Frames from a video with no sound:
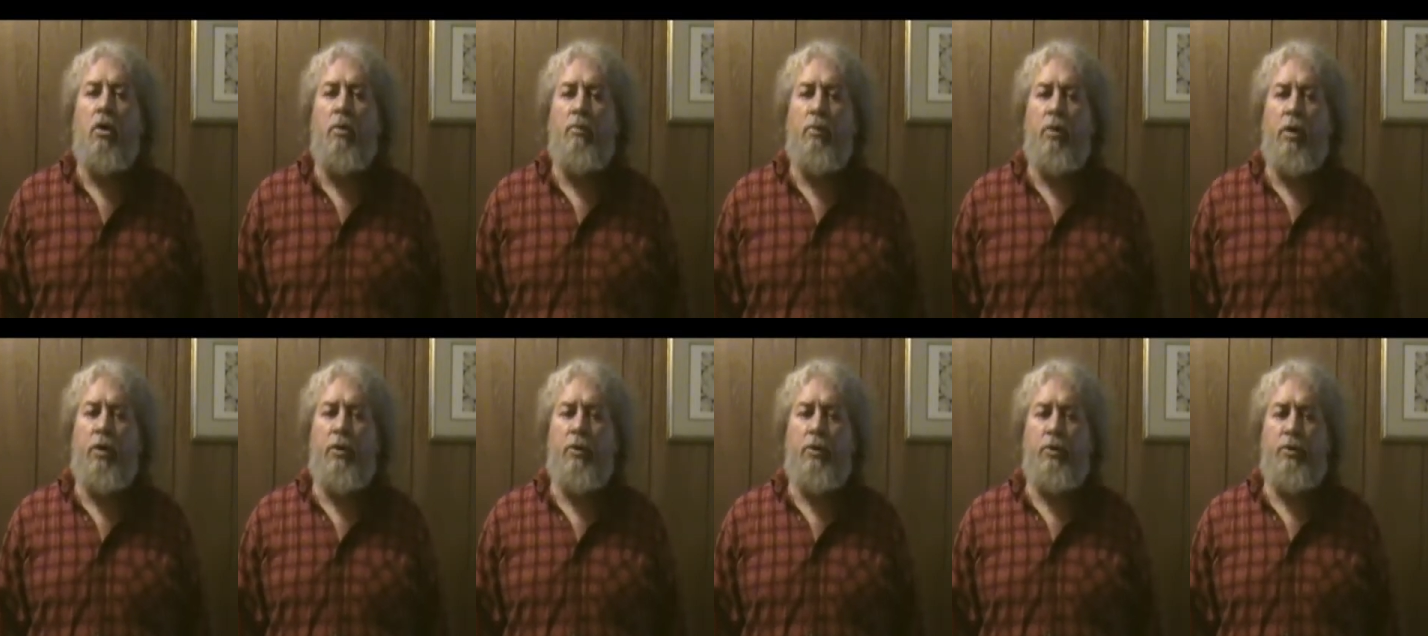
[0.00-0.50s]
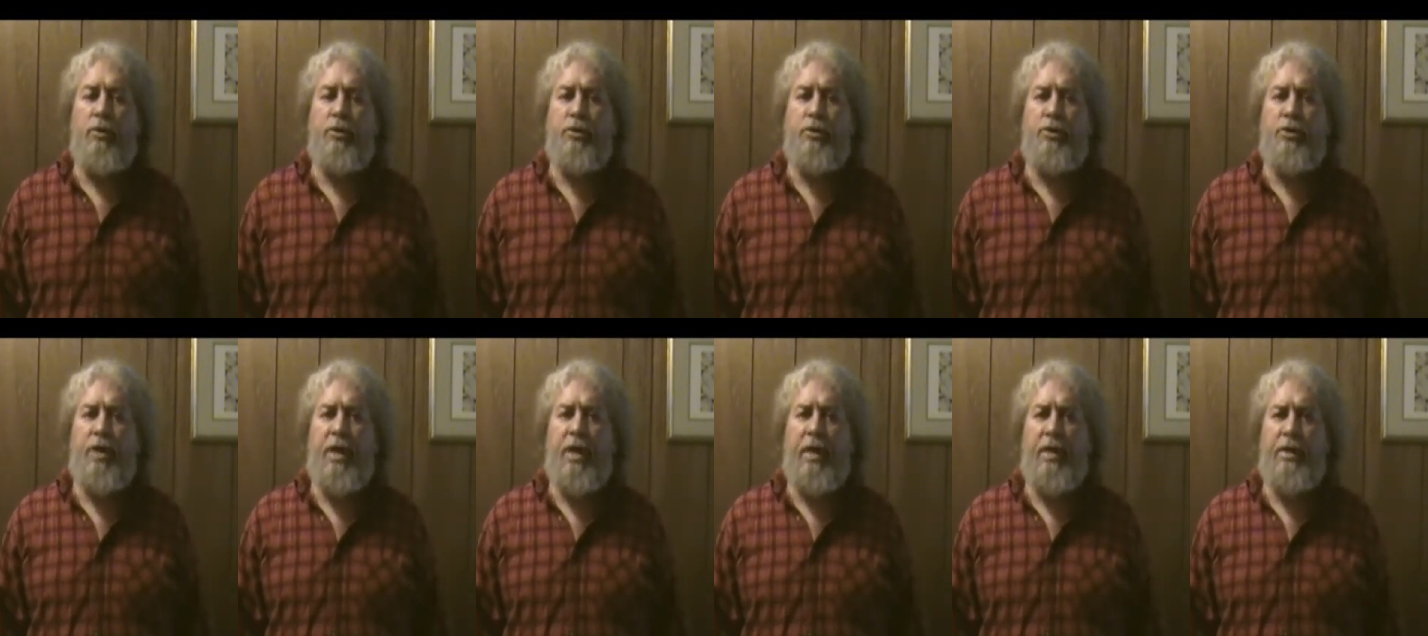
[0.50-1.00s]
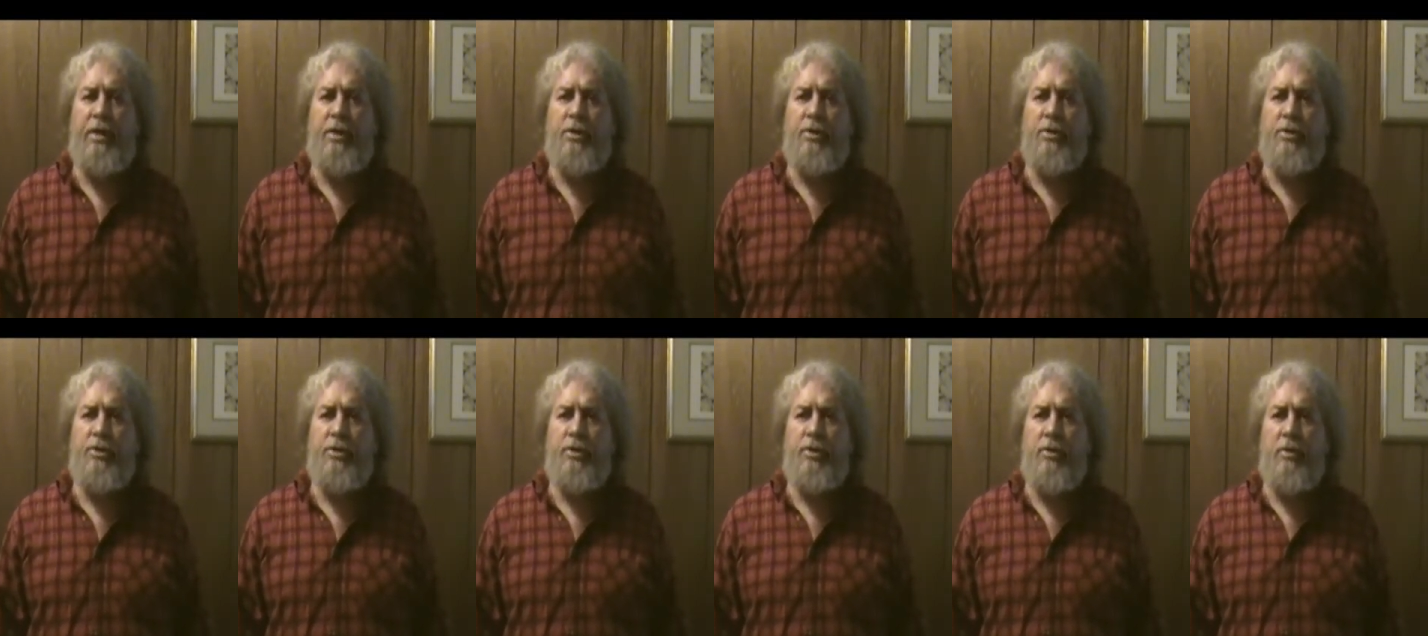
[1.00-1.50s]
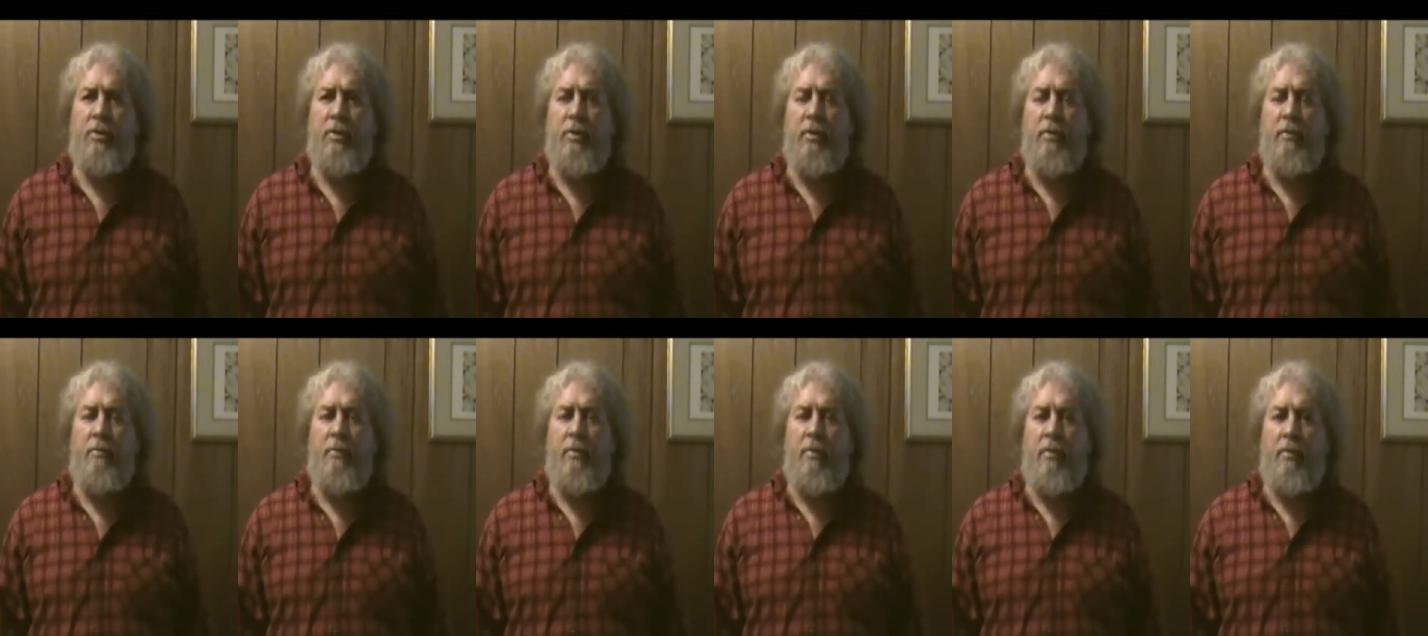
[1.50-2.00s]
her brother is changed
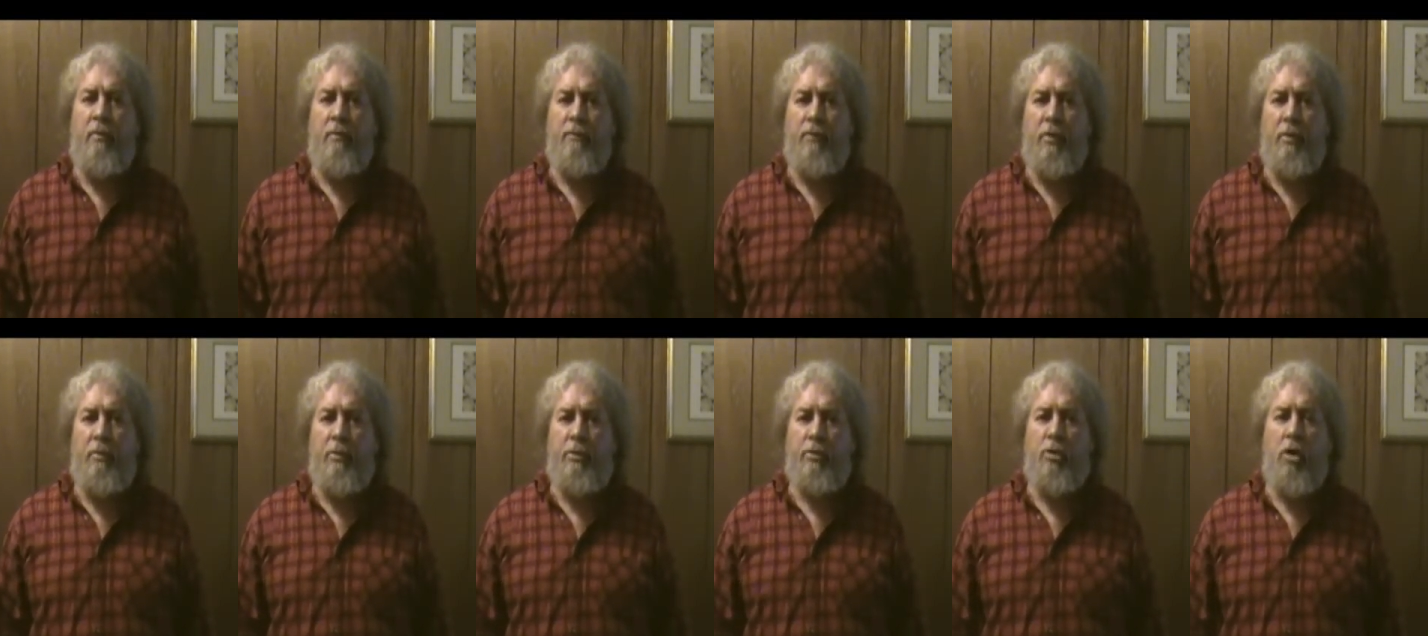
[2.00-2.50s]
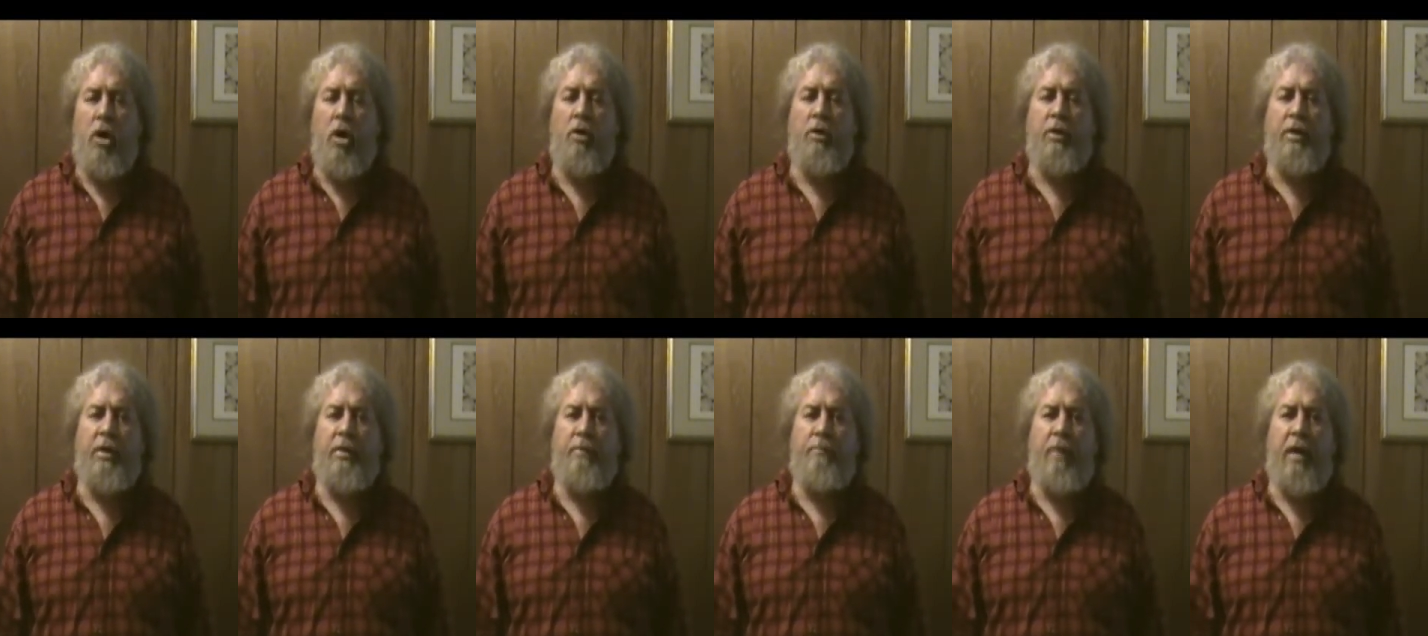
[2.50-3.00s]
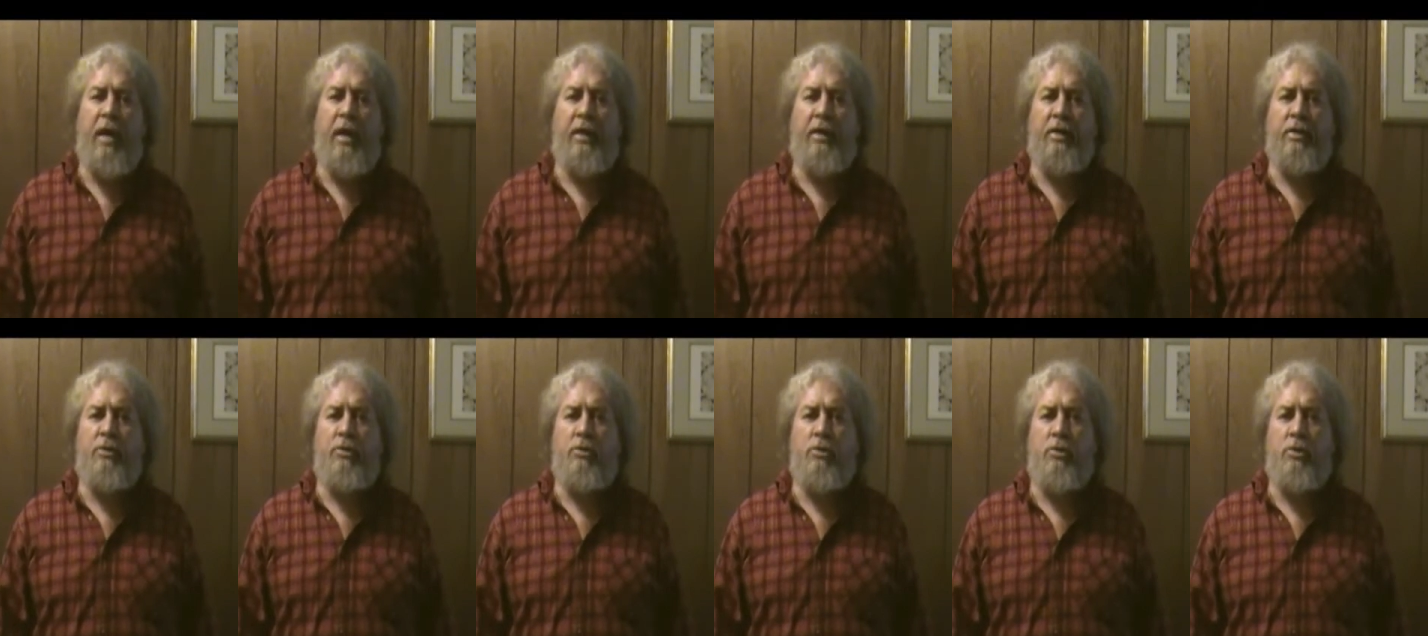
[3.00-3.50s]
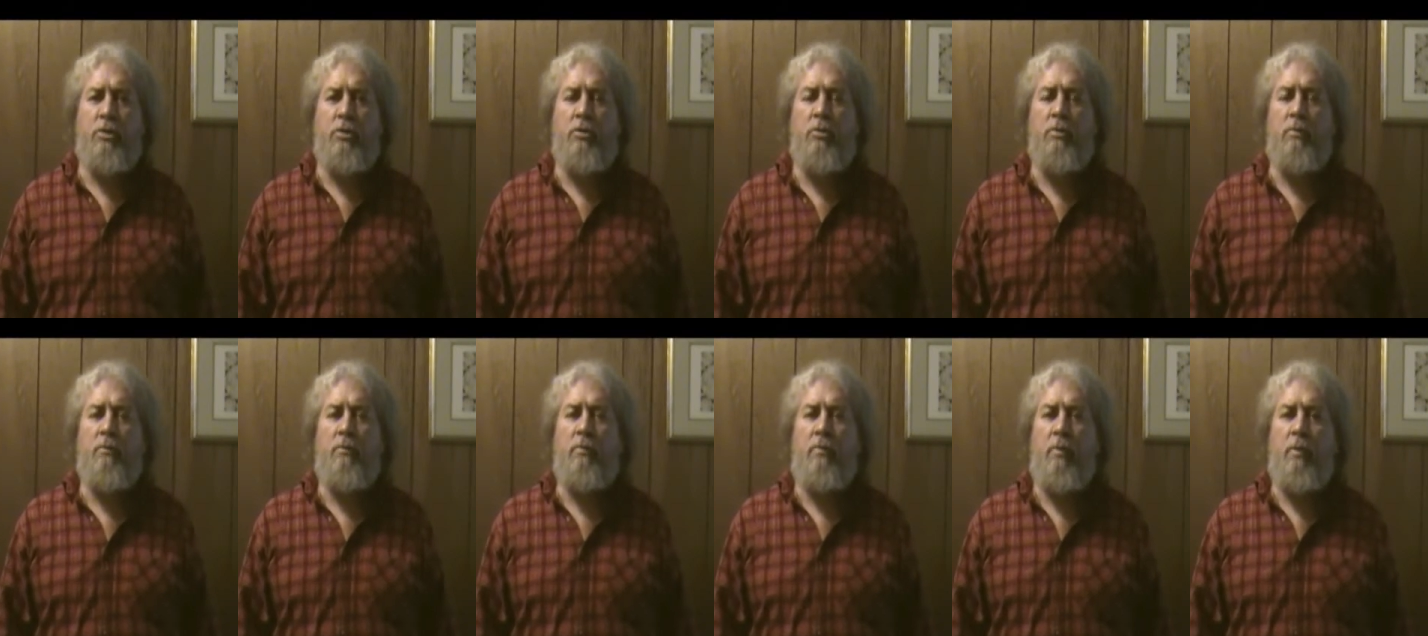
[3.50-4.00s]
from a donkey back
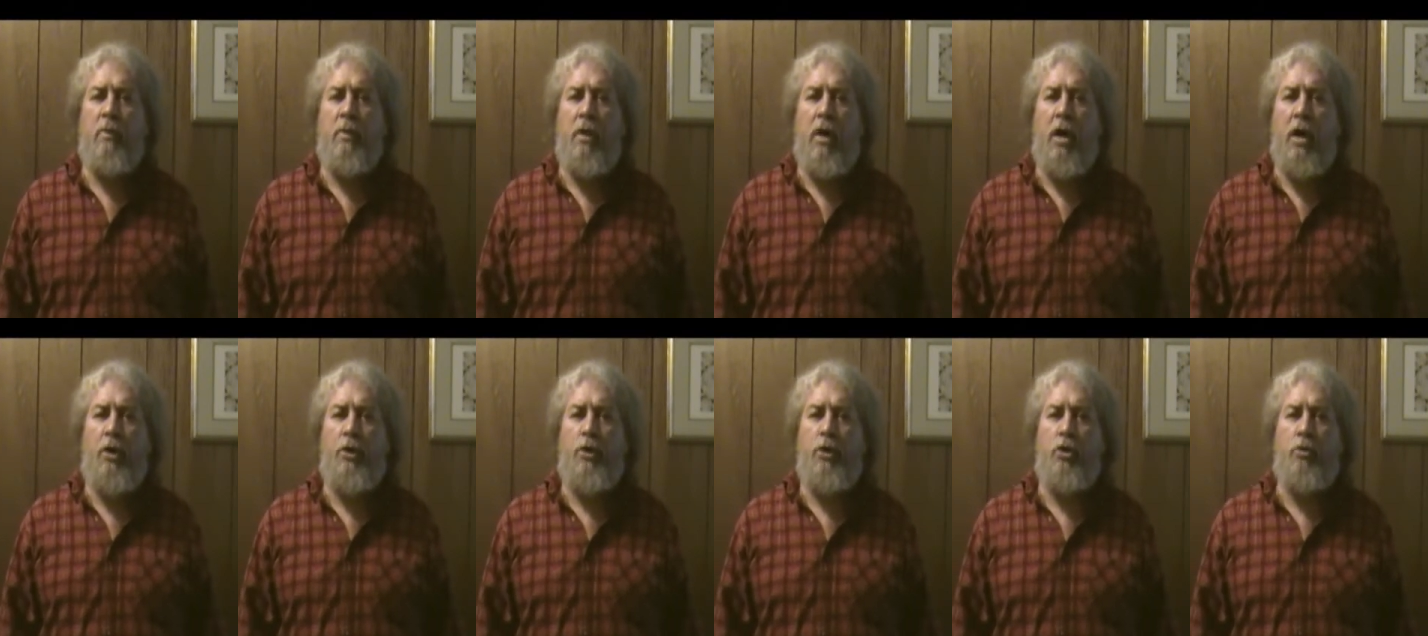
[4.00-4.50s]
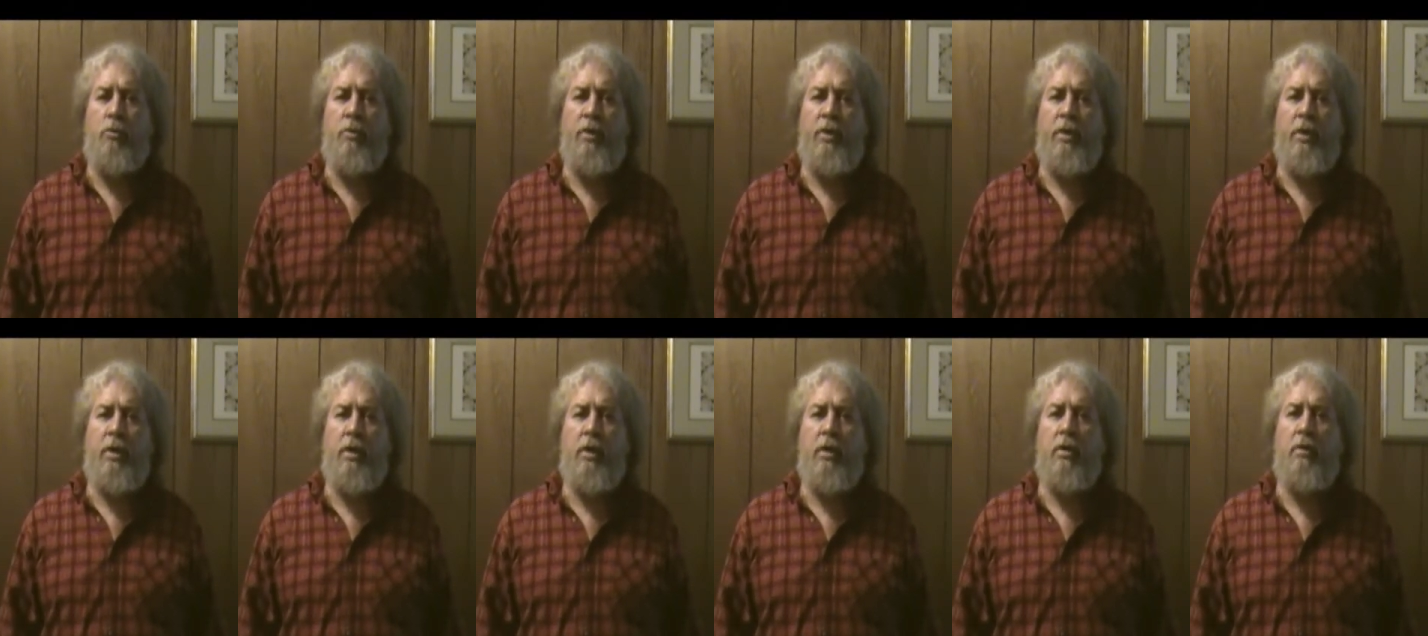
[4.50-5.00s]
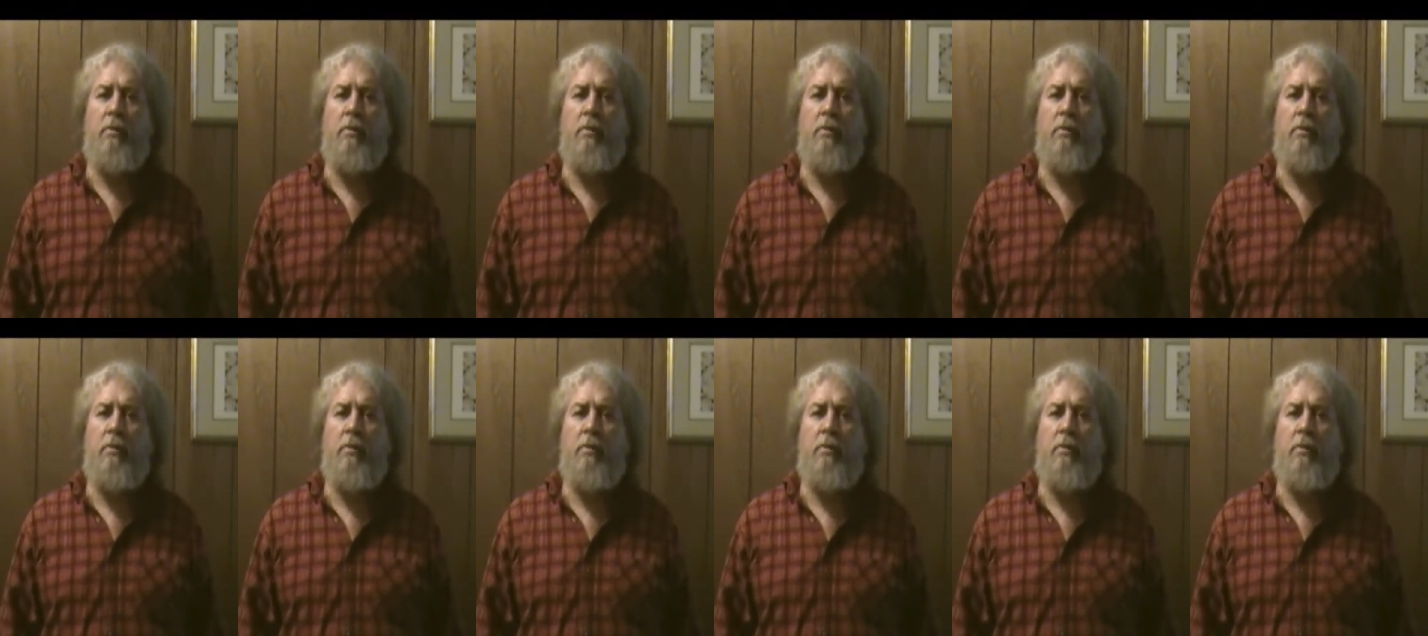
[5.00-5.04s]
into a human.